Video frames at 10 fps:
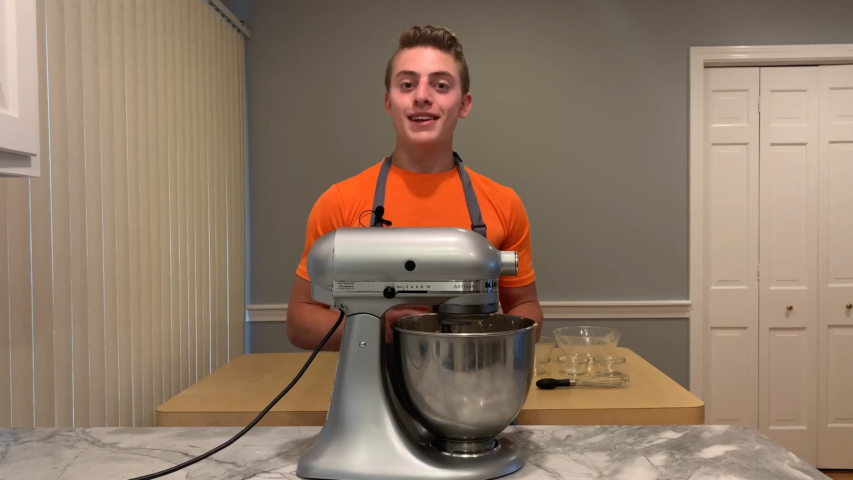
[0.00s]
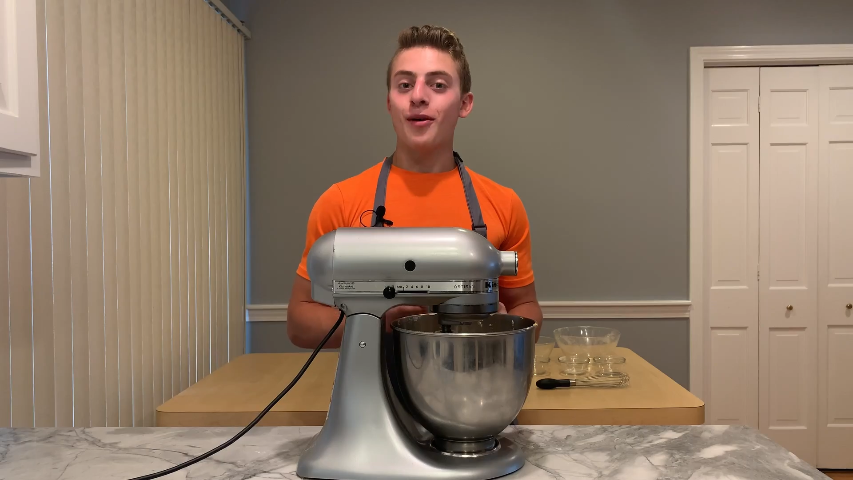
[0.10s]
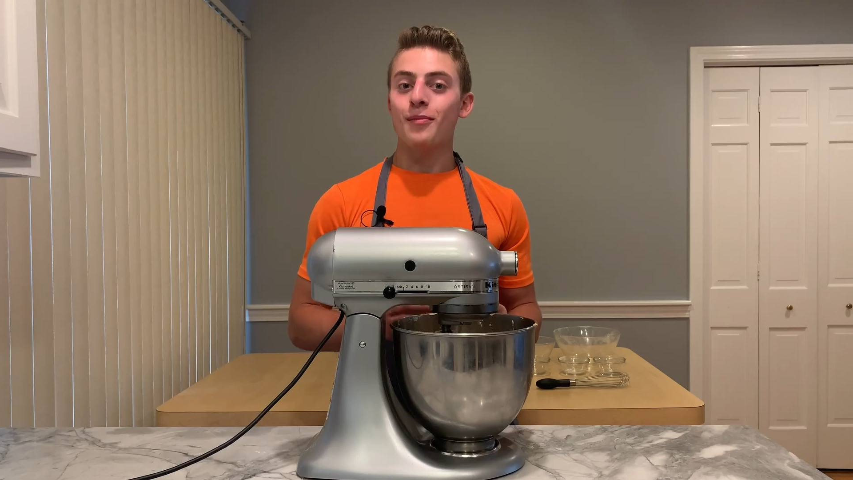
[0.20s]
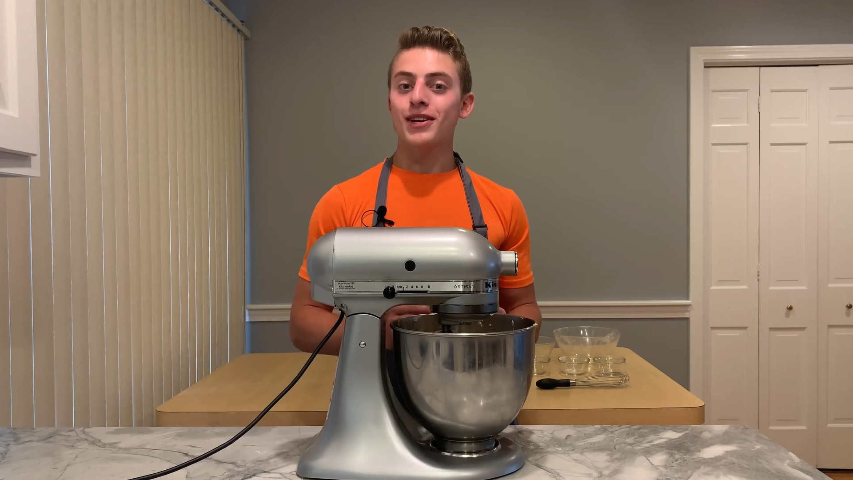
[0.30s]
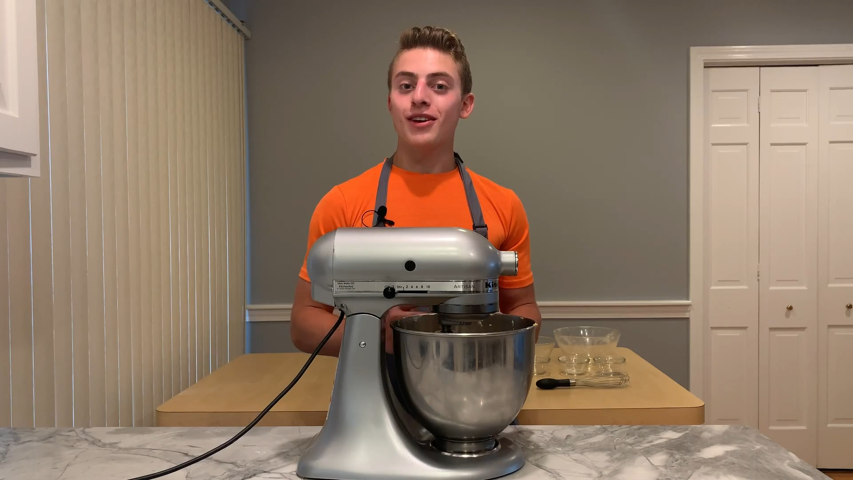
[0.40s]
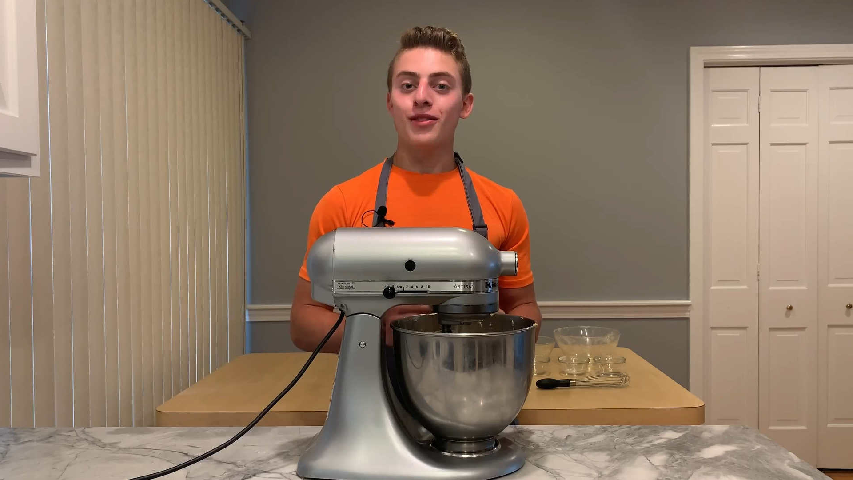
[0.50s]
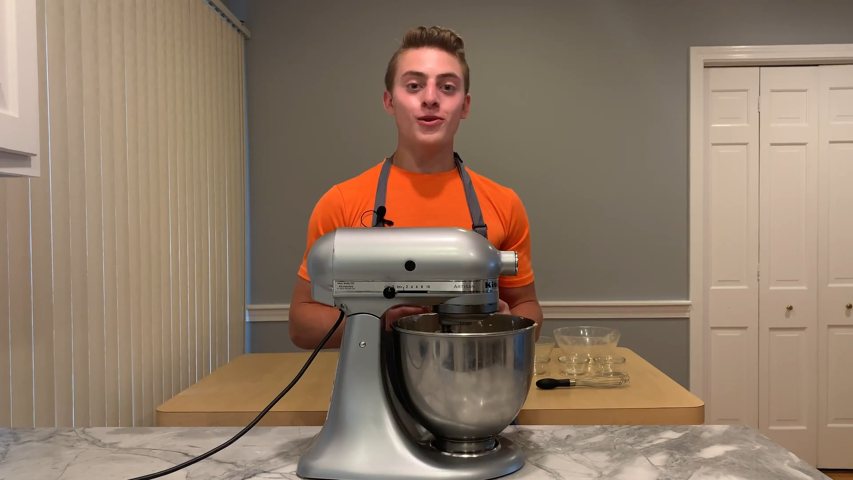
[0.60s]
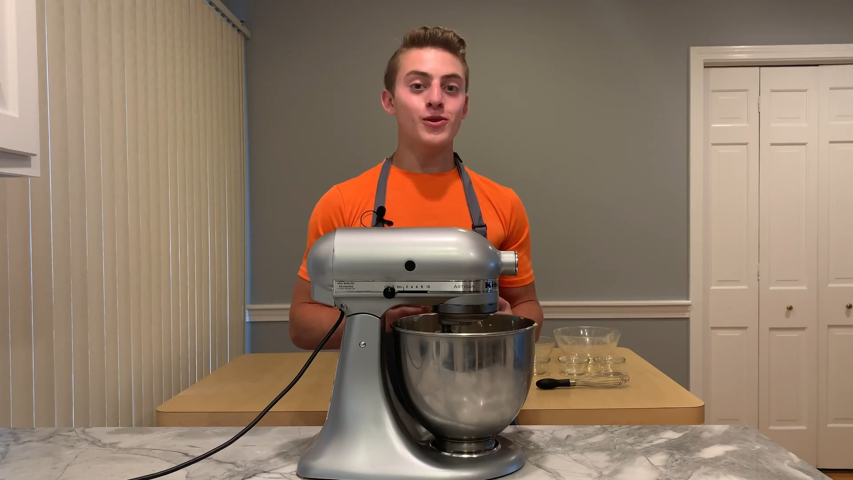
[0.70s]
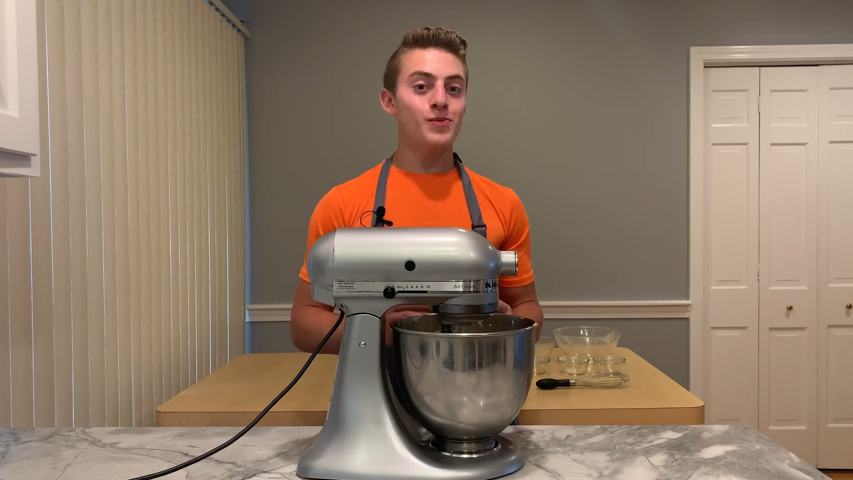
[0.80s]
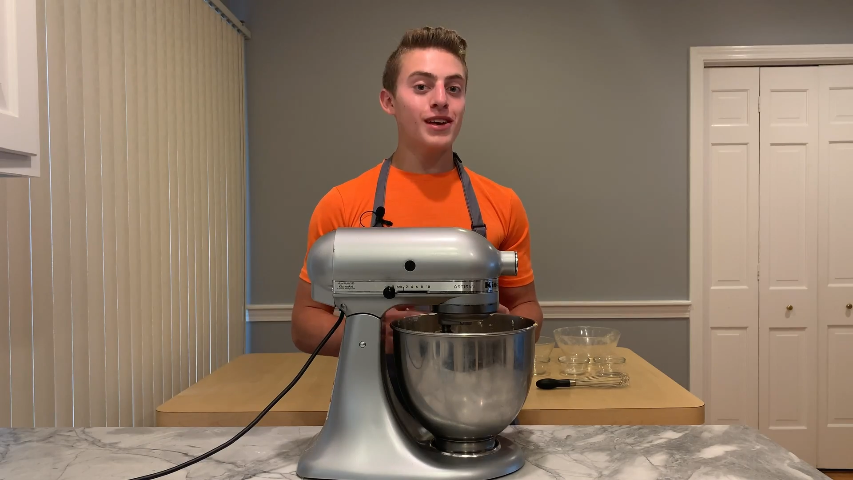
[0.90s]
Now mix on low
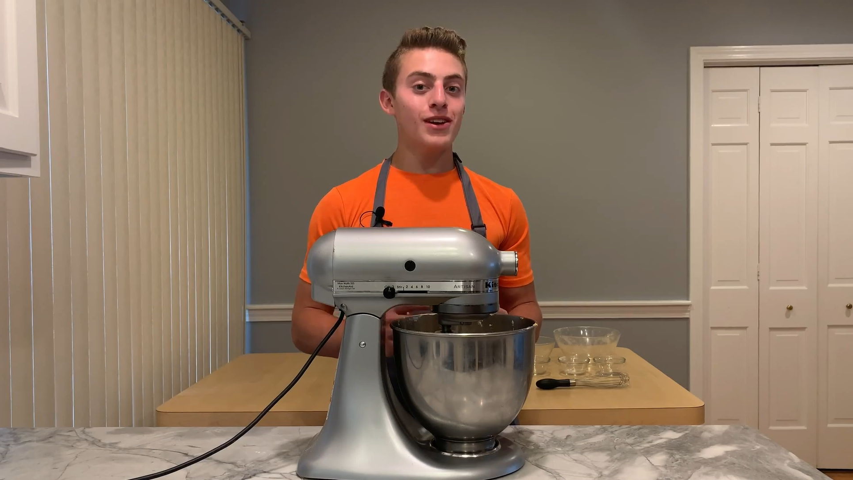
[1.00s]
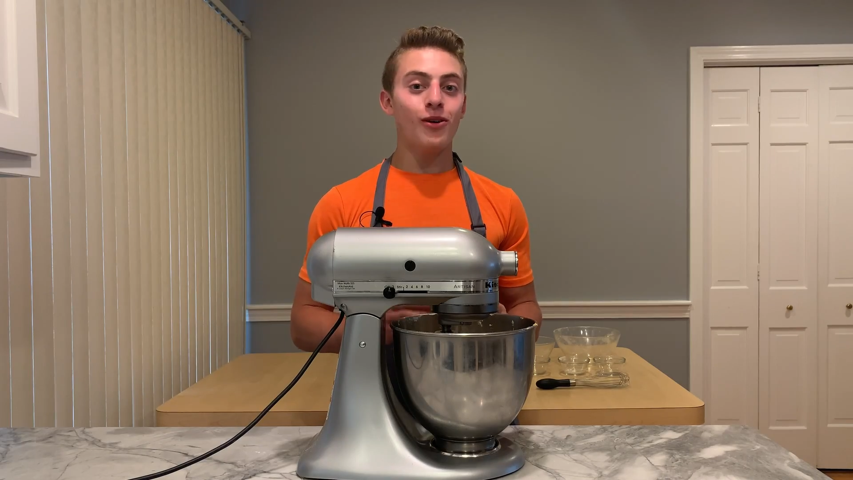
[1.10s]
speed